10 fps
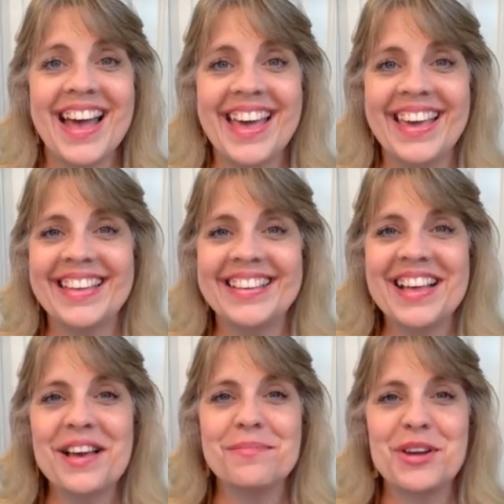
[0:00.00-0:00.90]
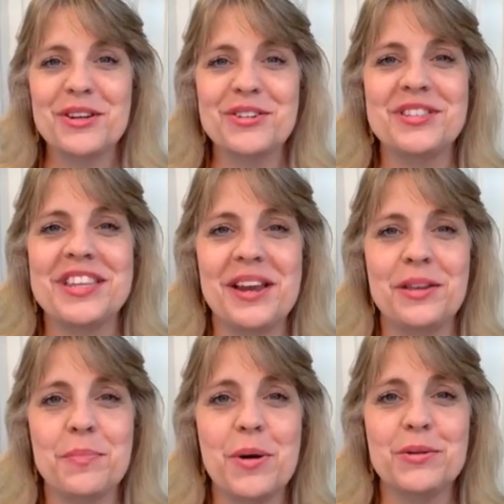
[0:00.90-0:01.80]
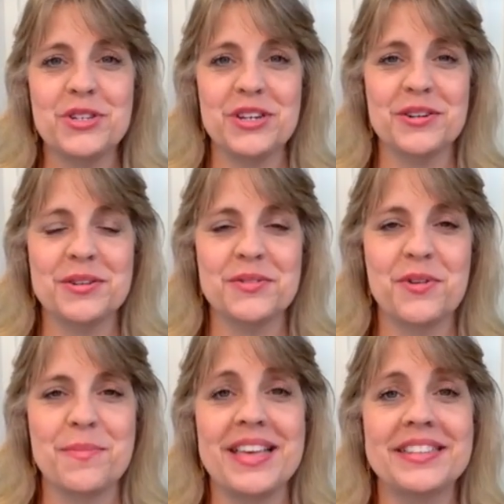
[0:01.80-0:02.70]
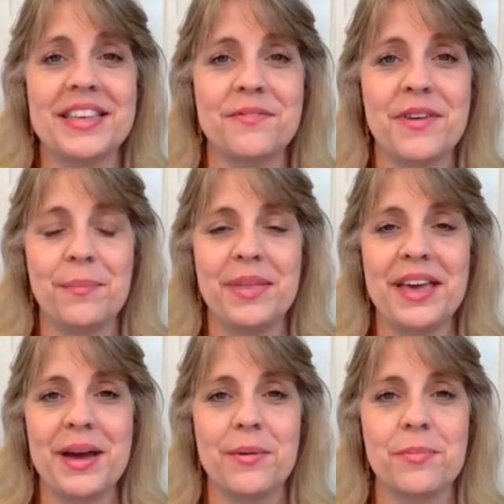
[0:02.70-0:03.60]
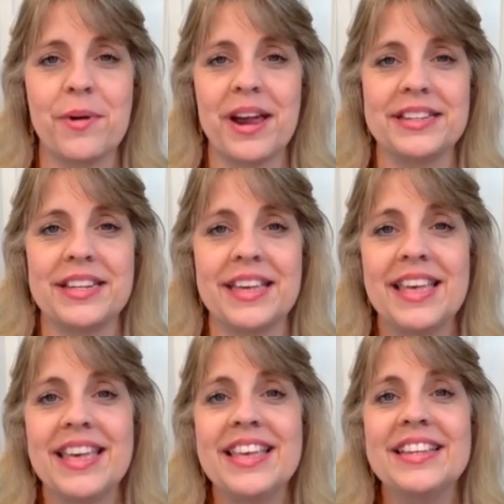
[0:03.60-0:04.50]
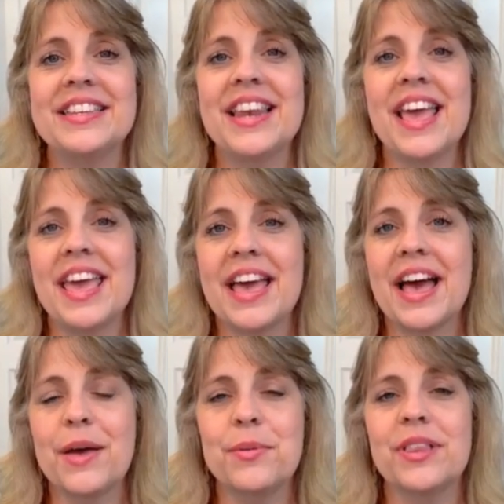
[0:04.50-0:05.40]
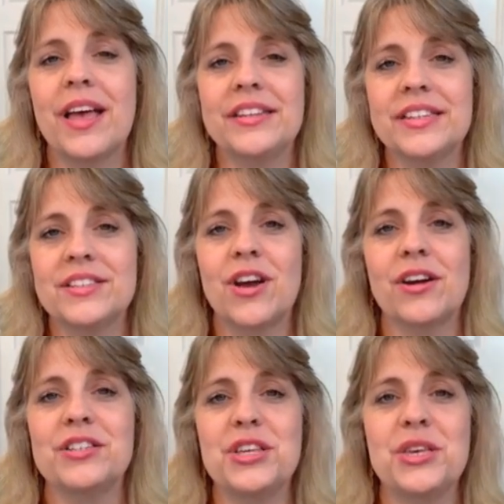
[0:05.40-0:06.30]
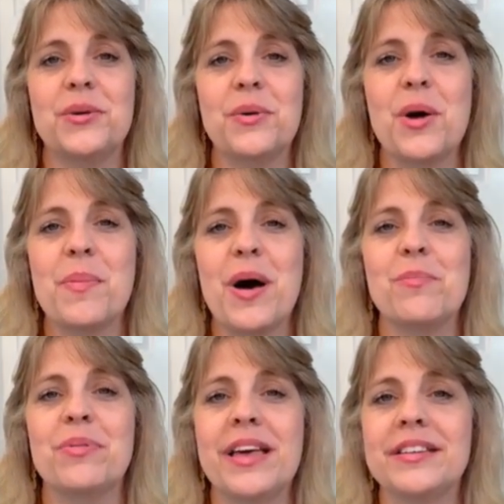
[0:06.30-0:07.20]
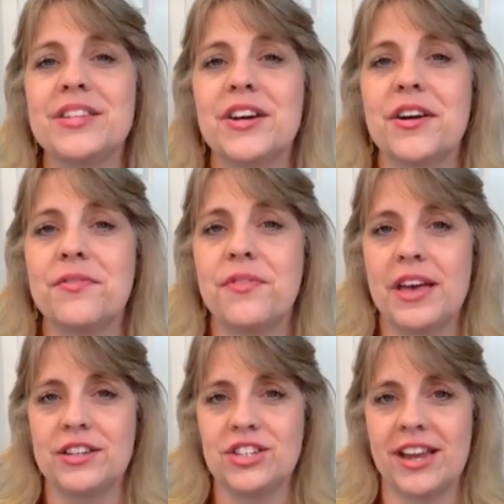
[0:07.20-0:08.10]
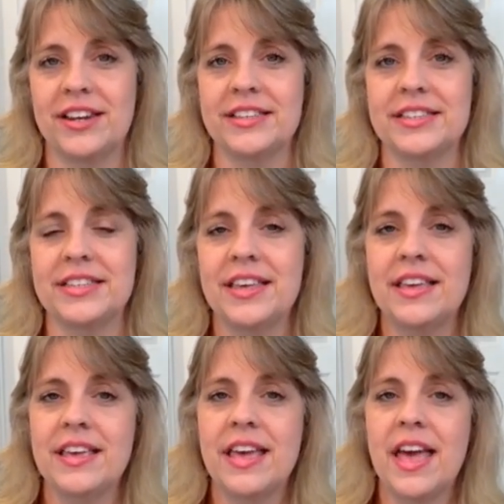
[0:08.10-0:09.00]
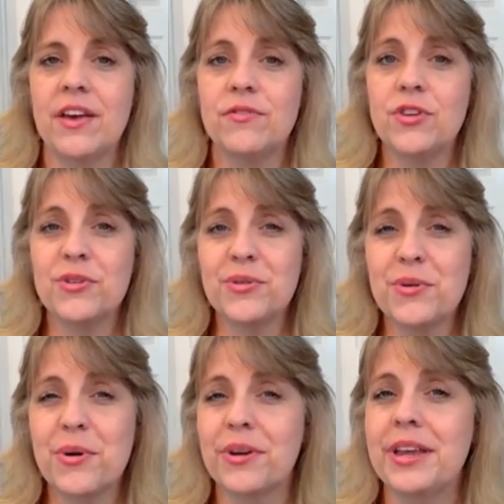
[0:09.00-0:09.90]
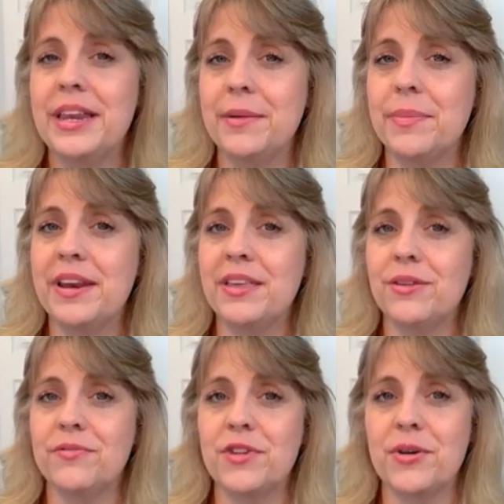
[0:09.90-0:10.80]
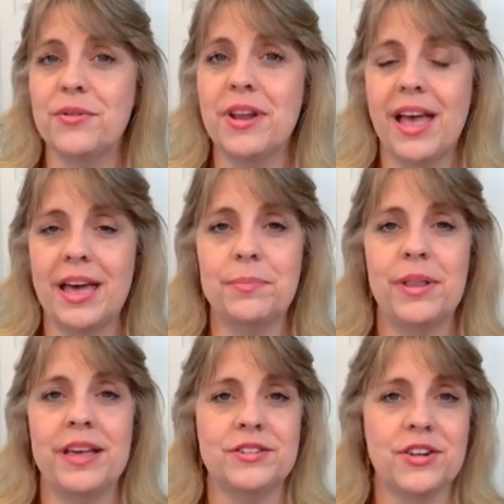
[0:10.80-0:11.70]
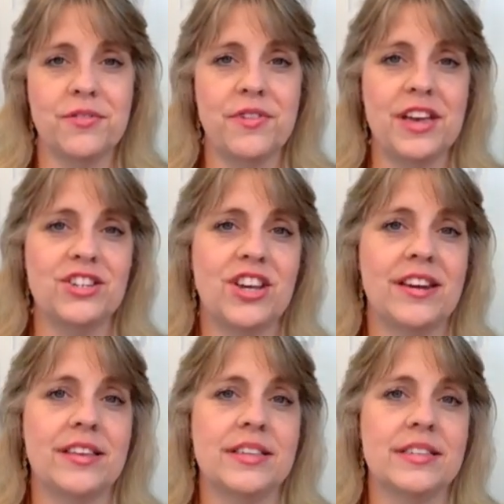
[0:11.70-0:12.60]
Hi, I'm Dr. Sandy Boshears from Heskett Family Chiropractic. Today, I would like to talk to you about plantar fasciitis. Have you or anybody you've known had plantar fasciitis?